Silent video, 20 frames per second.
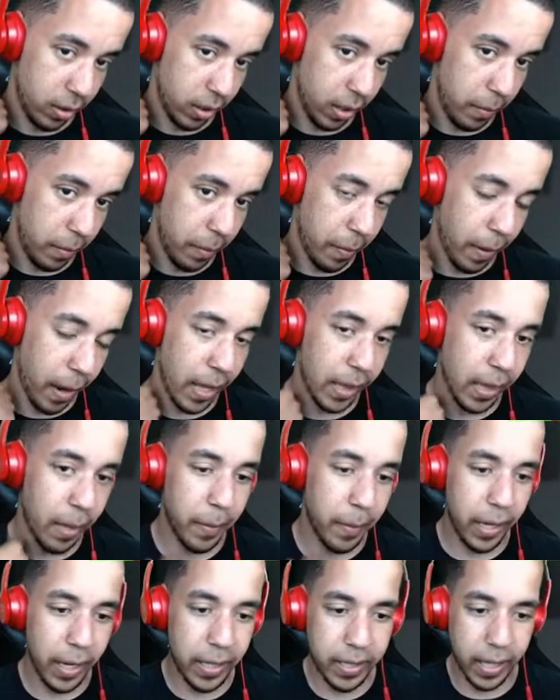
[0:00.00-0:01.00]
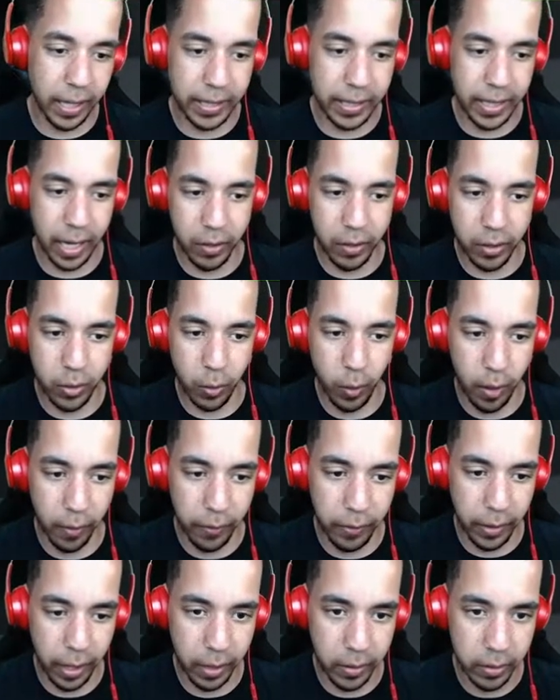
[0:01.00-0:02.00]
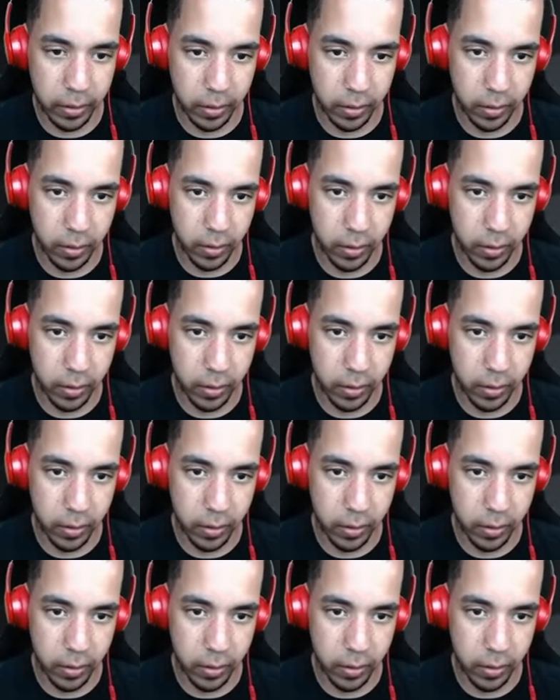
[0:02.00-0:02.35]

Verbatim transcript: Let me buy lemonades, like, down to 12,000.